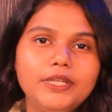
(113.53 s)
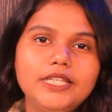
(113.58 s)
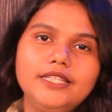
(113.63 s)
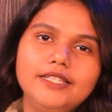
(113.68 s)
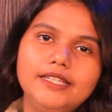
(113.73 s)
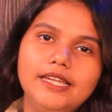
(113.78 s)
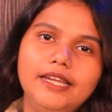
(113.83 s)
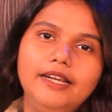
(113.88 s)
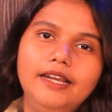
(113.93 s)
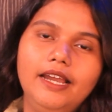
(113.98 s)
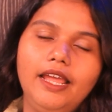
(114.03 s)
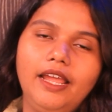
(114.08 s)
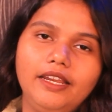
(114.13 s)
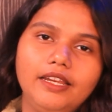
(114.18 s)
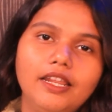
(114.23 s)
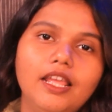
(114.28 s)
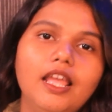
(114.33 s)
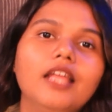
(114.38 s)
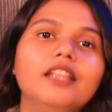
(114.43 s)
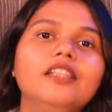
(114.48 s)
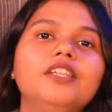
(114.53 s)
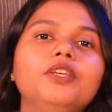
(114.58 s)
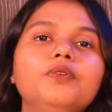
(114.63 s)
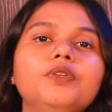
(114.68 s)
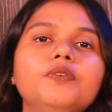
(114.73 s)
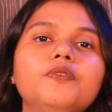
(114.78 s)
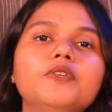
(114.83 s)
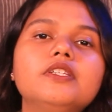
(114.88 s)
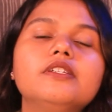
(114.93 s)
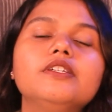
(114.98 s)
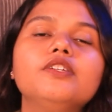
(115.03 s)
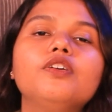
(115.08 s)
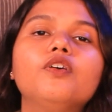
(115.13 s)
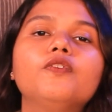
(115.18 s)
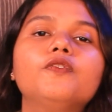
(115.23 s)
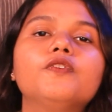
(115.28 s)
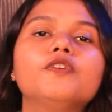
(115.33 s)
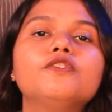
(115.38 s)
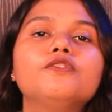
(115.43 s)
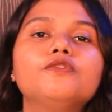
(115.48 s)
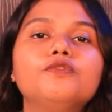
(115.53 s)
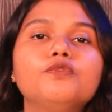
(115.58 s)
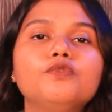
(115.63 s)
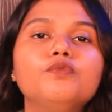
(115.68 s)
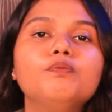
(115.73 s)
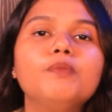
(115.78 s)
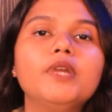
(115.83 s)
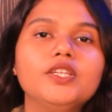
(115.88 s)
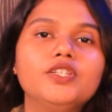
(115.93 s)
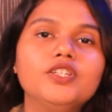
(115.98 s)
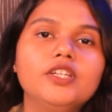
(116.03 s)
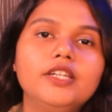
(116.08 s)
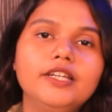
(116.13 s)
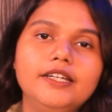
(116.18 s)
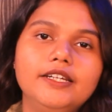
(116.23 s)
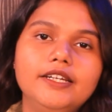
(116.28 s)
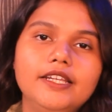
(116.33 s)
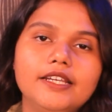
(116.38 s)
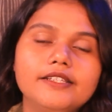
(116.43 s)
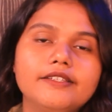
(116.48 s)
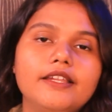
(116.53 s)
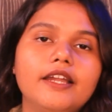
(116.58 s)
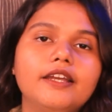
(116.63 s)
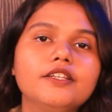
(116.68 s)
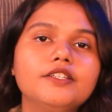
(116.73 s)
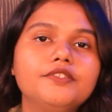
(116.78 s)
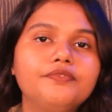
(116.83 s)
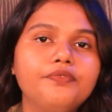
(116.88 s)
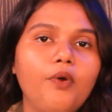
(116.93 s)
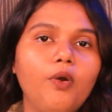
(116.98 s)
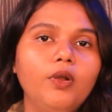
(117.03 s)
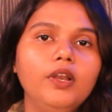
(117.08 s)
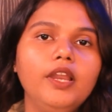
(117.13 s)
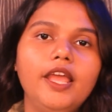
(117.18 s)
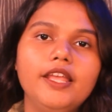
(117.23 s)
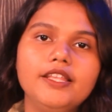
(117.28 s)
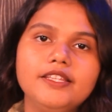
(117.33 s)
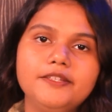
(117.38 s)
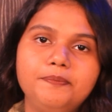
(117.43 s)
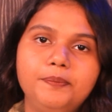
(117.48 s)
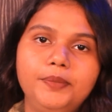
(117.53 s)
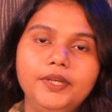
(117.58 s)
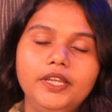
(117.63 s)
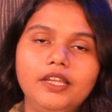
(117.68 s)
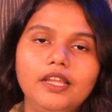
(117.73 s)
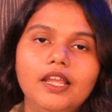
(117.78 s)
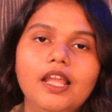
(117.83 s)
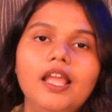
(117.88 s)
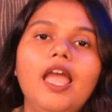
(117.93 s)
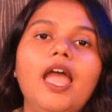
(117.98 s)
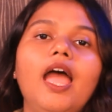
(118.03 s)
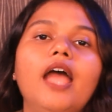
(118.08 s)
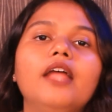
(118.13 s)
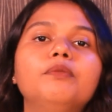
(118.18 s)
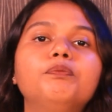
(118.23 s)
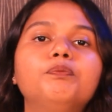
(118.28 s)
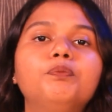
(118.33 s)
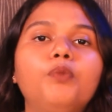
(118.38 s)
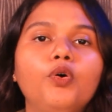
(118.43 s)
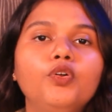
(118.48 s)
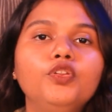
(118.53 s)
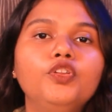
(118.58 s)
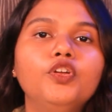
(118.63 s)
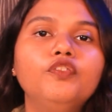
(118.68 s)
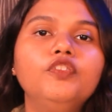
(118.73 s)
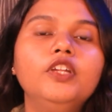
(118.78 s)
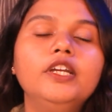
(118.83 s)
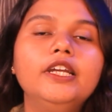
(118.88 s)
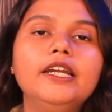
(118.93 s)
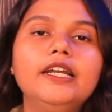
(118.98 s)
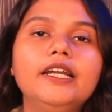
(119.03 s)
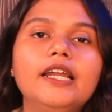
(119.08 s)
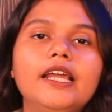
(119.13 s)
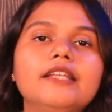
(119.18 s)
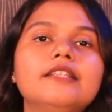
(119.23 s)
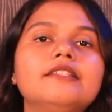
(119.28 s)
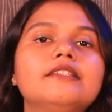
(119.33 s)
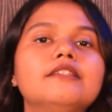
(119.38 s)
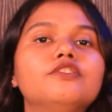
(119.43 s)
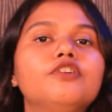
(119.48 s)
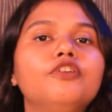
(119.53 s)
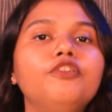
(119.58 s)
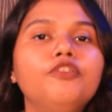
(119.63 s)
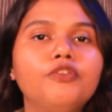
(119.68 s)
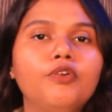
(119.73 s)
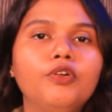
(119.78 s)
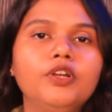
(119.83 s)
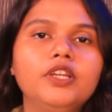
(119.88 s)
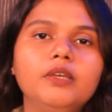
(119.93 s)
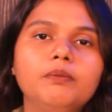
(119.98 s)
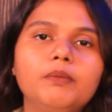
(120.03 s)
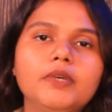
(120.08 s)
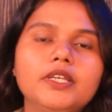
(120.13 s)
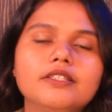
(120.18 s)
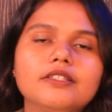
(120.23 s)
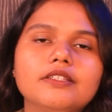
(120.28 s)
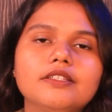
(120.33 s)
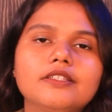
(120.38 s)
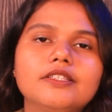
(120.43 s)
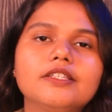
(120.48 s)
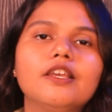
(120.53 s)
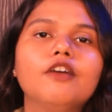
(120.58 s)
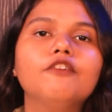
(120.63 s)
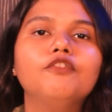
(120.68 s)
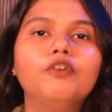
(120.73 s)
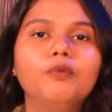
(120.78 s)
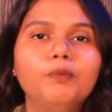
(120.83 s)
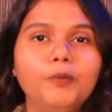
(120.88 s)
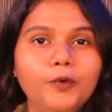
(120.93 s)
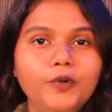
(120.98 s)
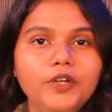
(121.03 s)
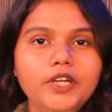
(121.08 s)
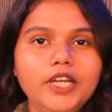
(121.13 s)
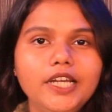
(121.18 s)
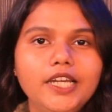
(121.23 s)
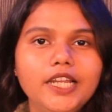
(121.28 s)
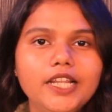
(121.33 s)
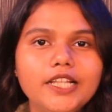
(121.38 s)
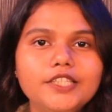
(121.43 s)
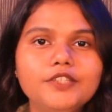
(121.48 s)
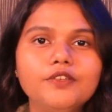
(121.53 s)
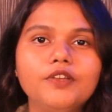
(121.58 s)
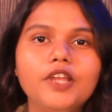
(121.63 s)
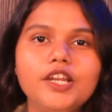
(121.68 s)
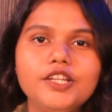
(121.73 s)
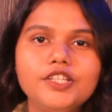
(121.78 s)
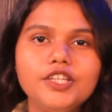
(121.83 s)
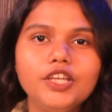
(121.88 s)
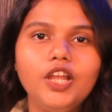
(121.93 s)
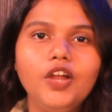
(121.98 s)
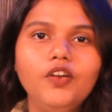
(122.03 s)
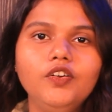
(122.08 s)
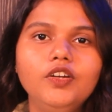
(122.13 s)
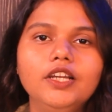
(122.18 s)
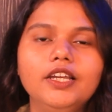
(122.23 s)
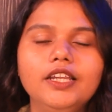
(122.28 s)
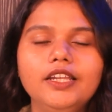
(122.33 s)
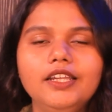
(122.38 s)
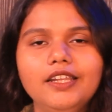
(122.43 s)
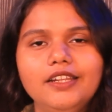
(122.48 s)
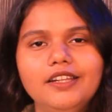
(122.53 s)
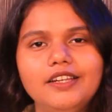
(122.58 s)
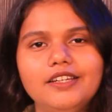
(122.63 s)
is deadline. The university offers two major intakes, that is fall and spring, and both of the deadlines is on rolling basis. For more details, you can check out the link in